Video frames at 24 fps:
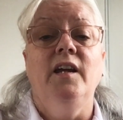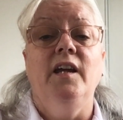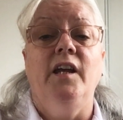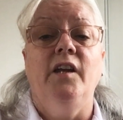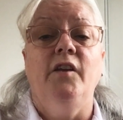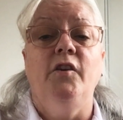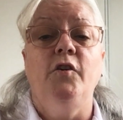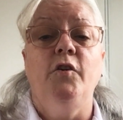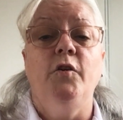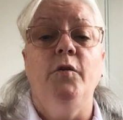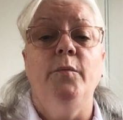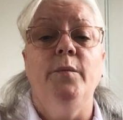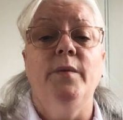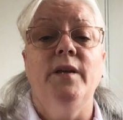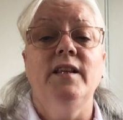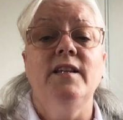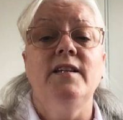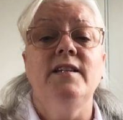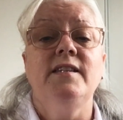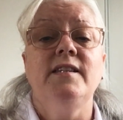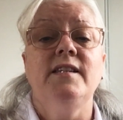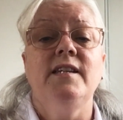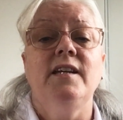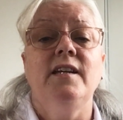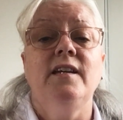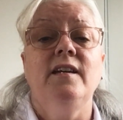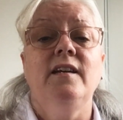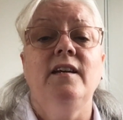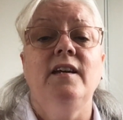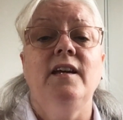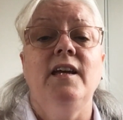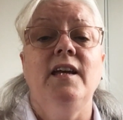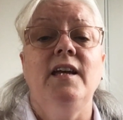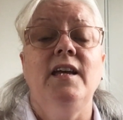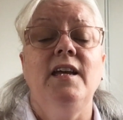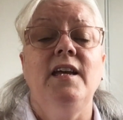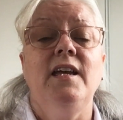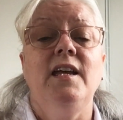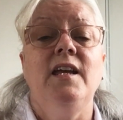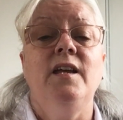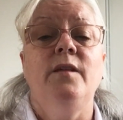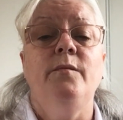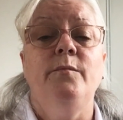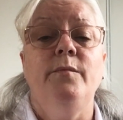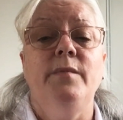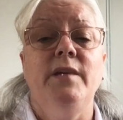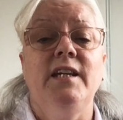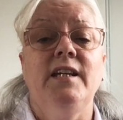in humility,
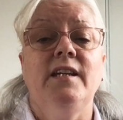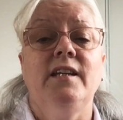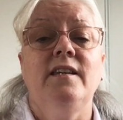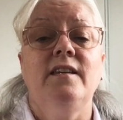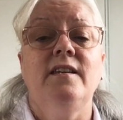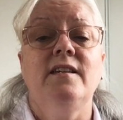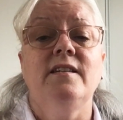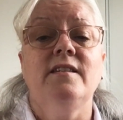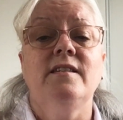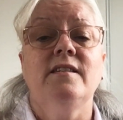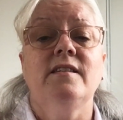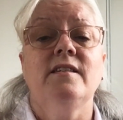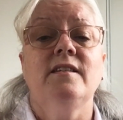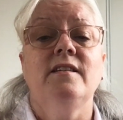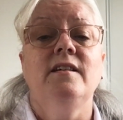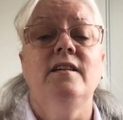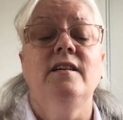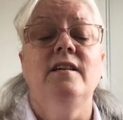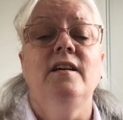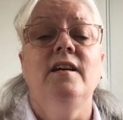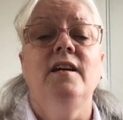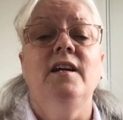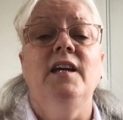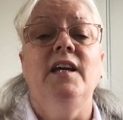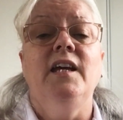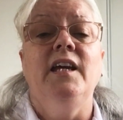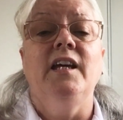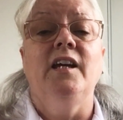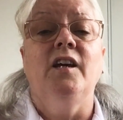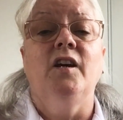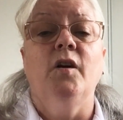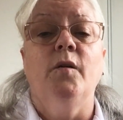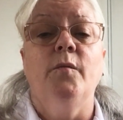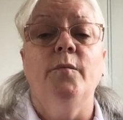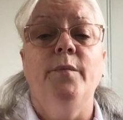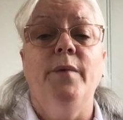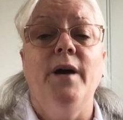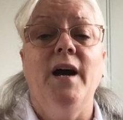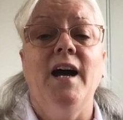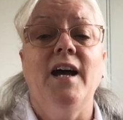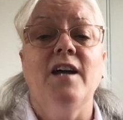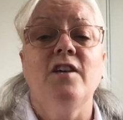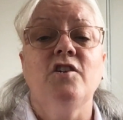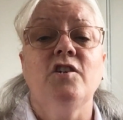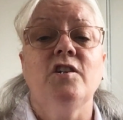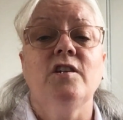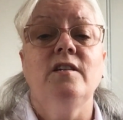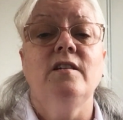in meekness, in
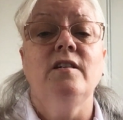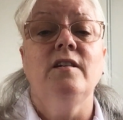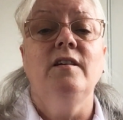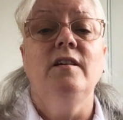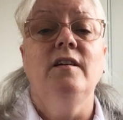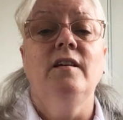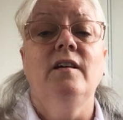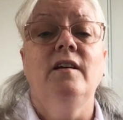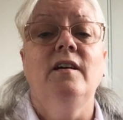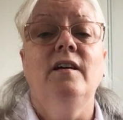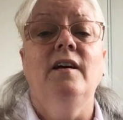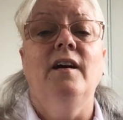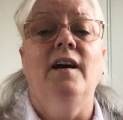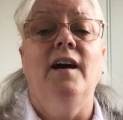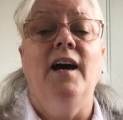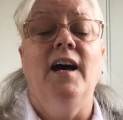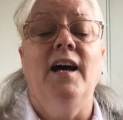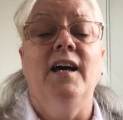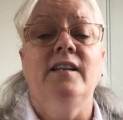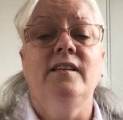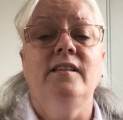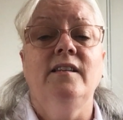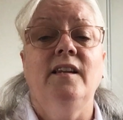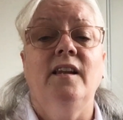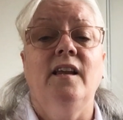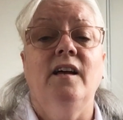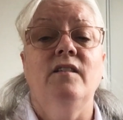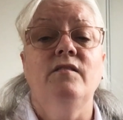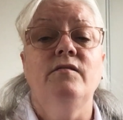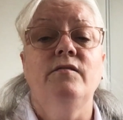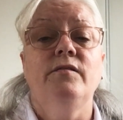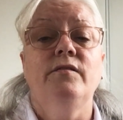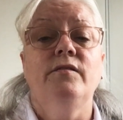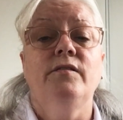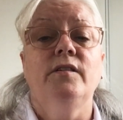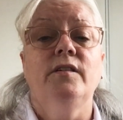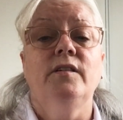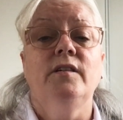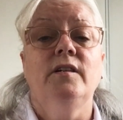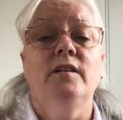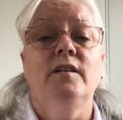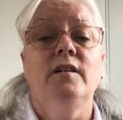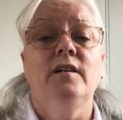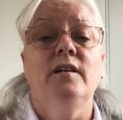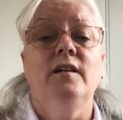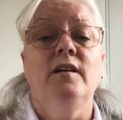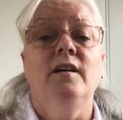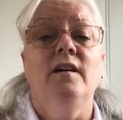compassion and love.
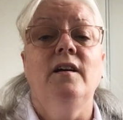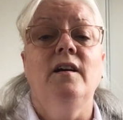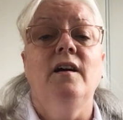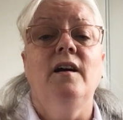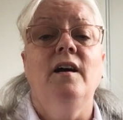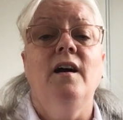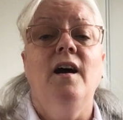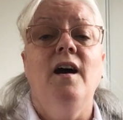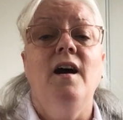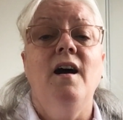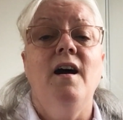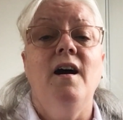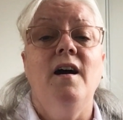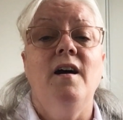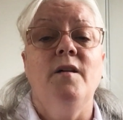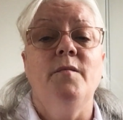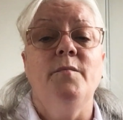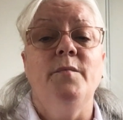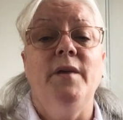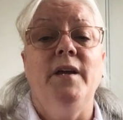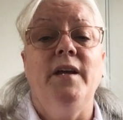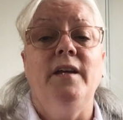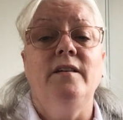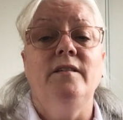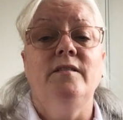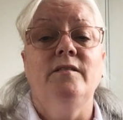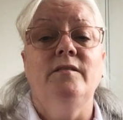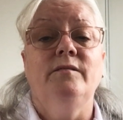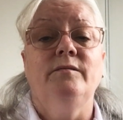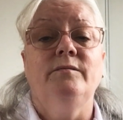Amen.